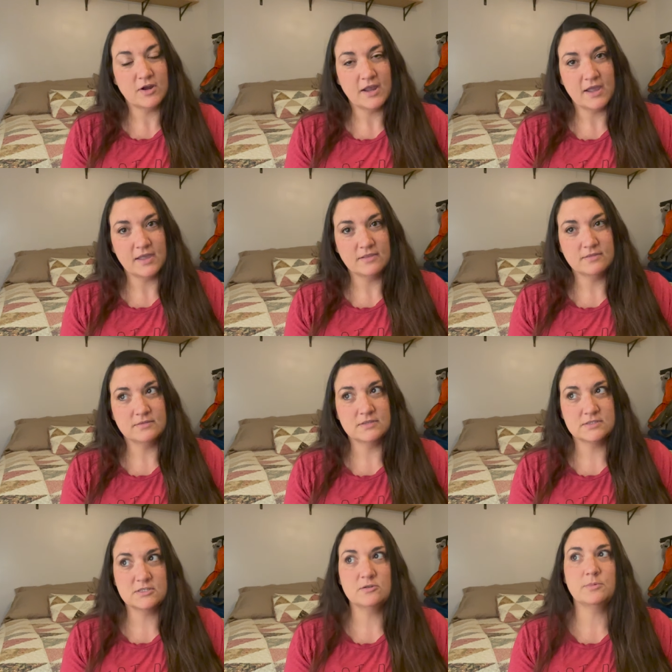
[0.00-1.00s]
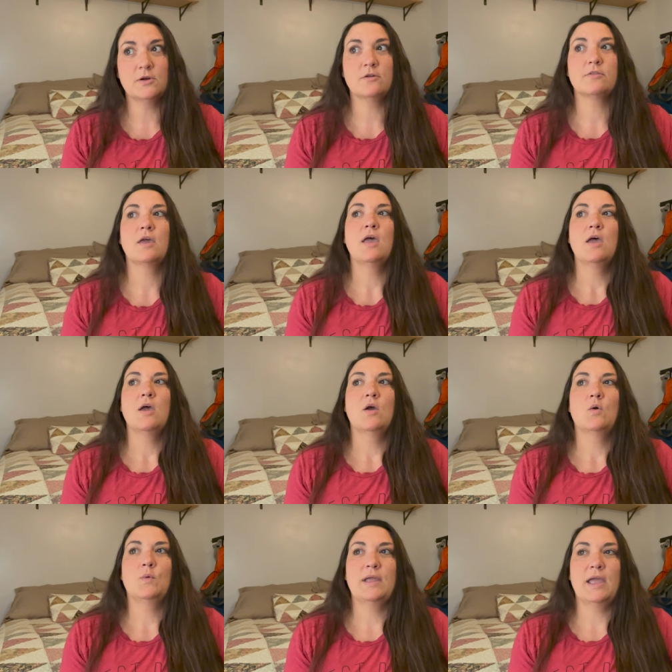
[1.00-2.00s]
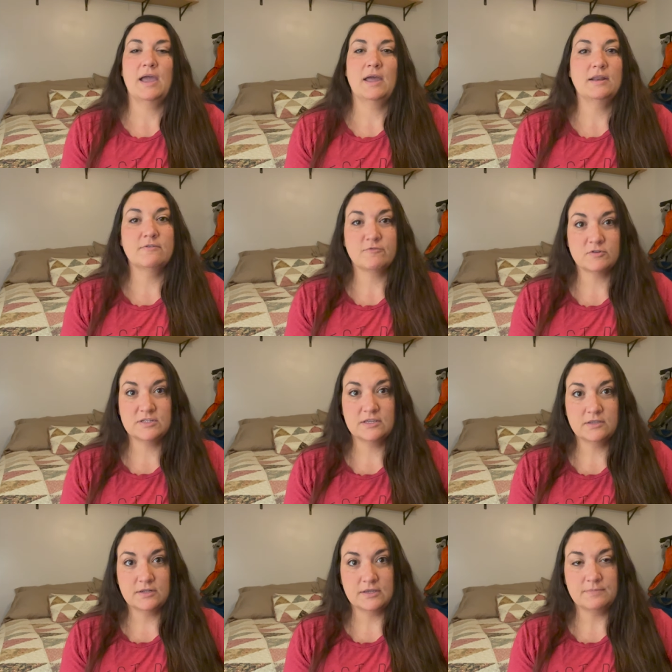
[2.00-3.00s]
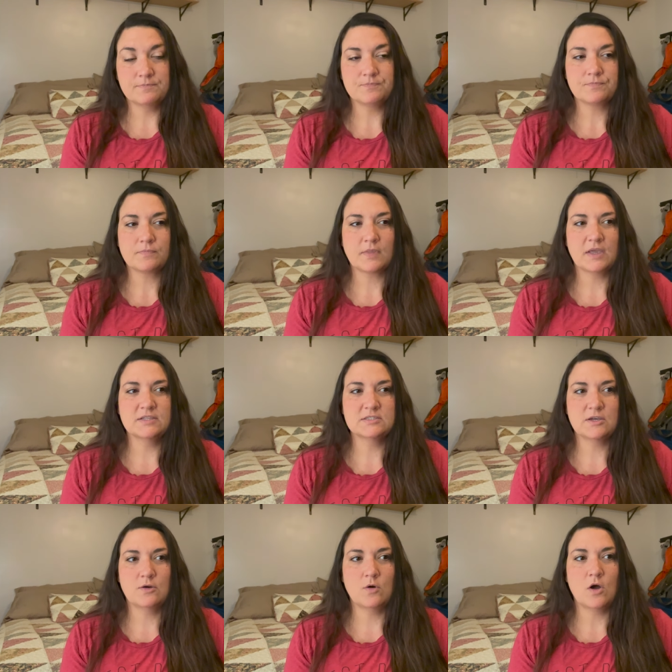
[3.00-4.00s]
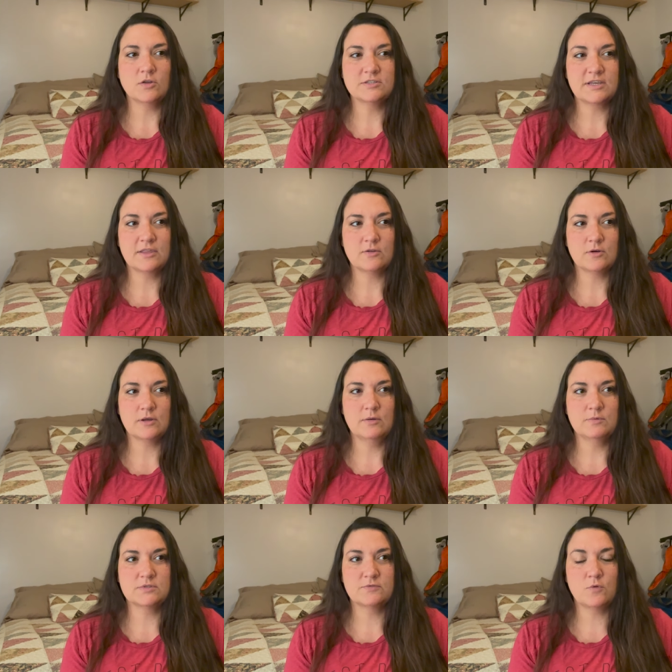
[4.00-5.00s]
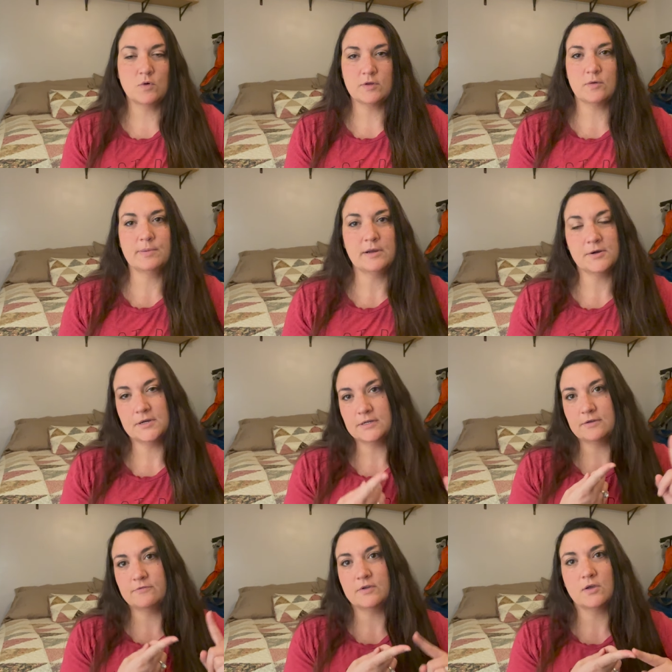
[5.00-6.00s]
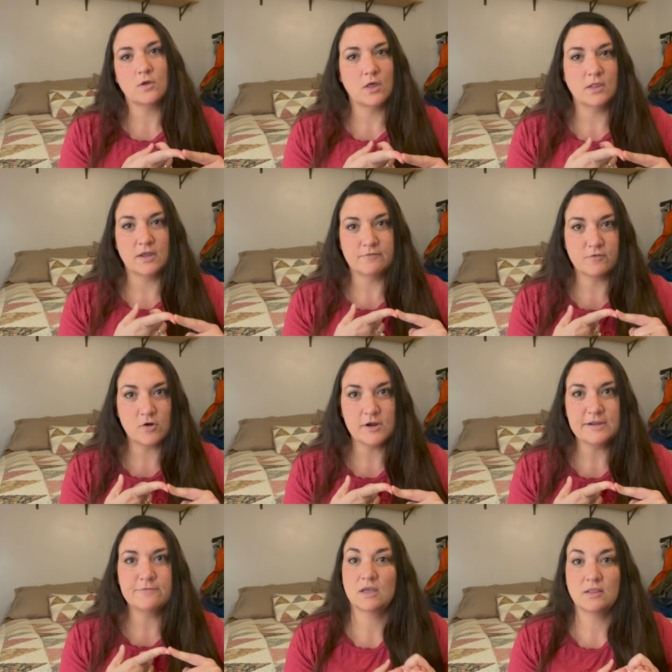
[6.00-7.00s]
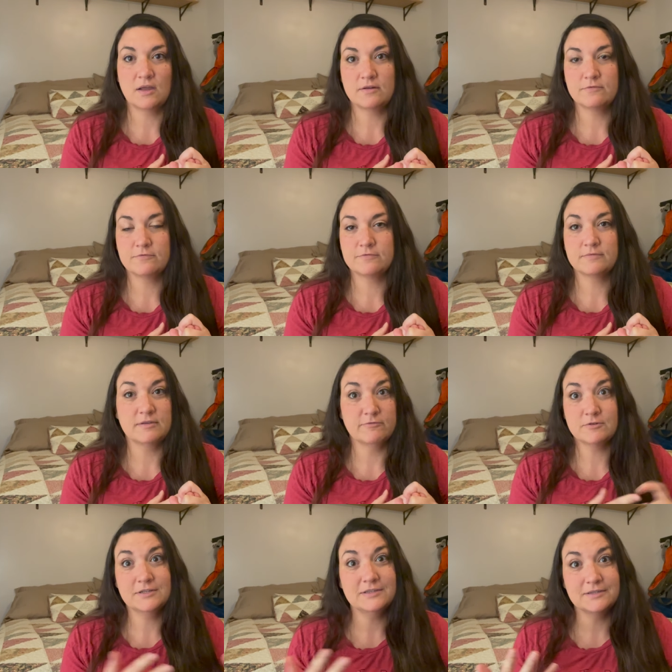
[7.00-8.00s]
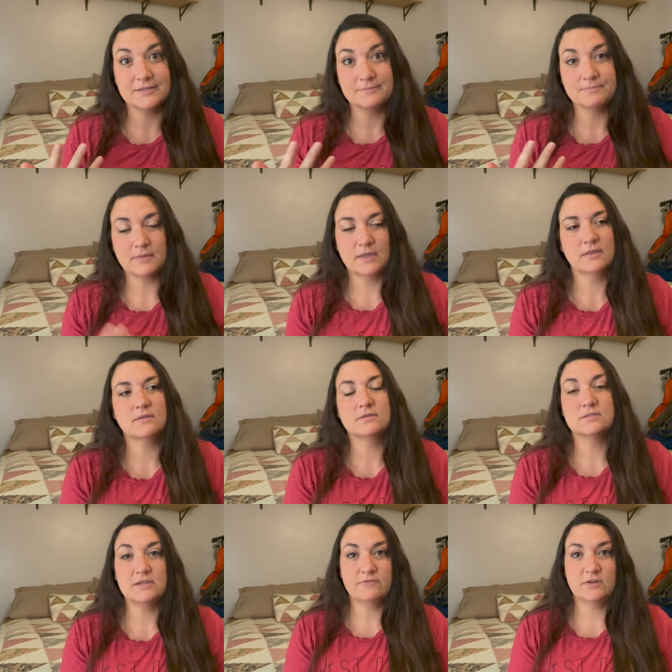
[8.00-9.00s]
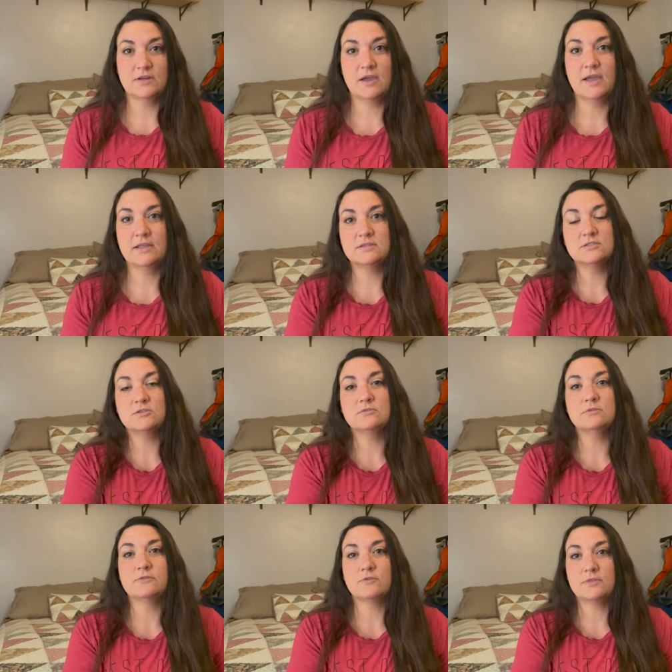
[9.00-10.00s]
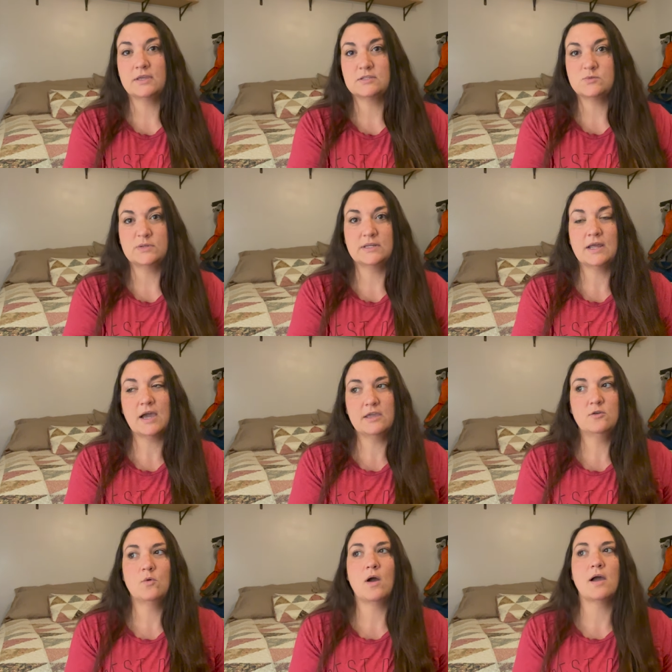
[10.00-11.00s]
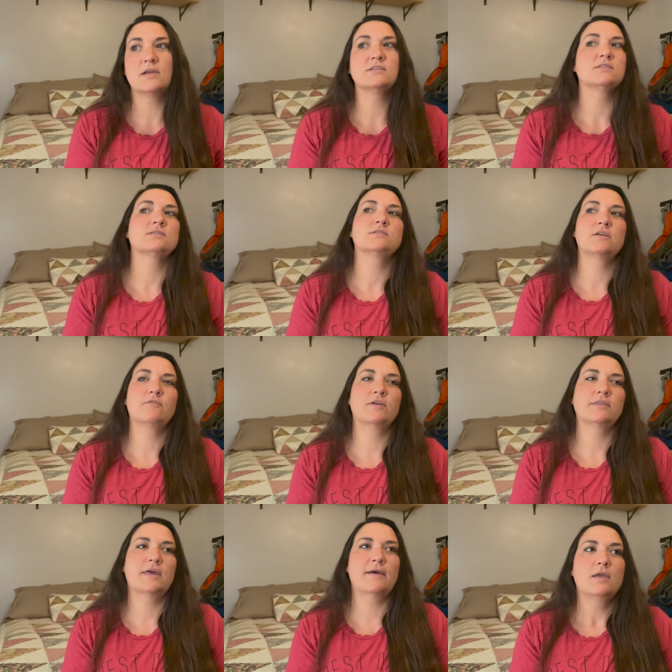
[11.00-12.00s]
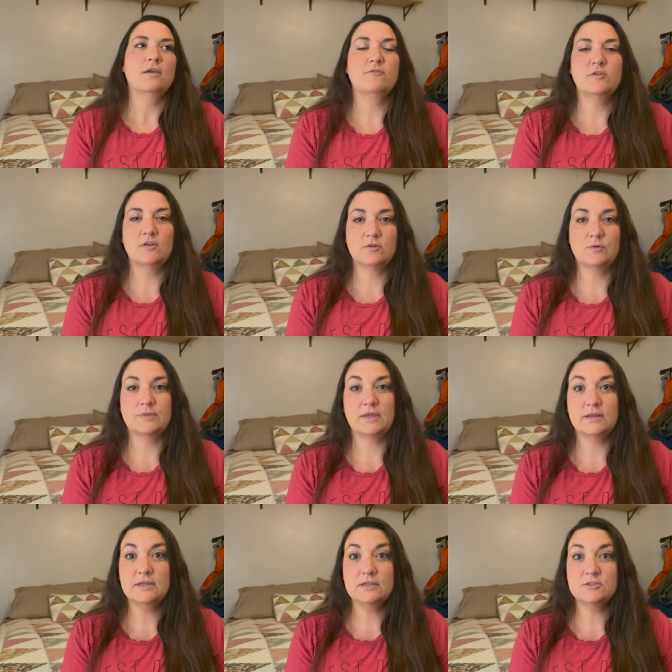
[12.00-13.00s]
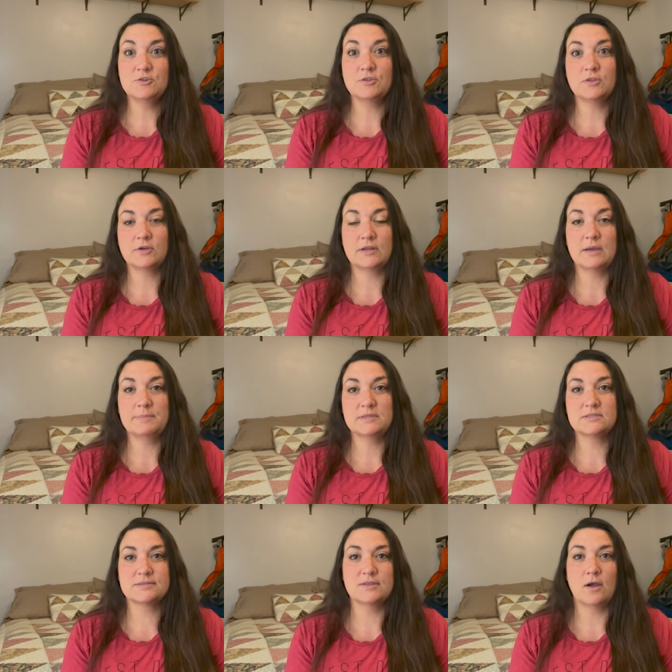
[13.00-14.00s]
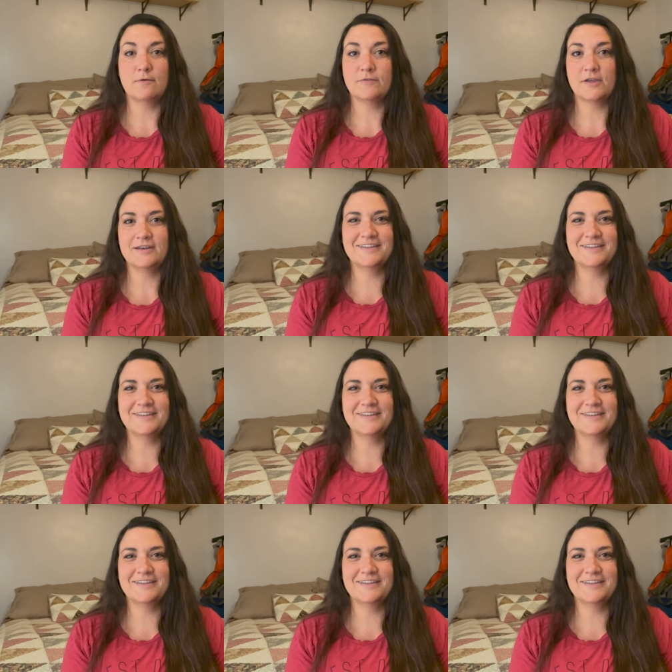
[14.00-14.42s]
I had the stillbirth, we had infertility. And so altogether, it was a four-year period of a lot of grief, a lot of infertility. And Stephen and I had to do different things. We did IUIs and stuff like that. If you don't know what that is, you can look it up. It's not fun.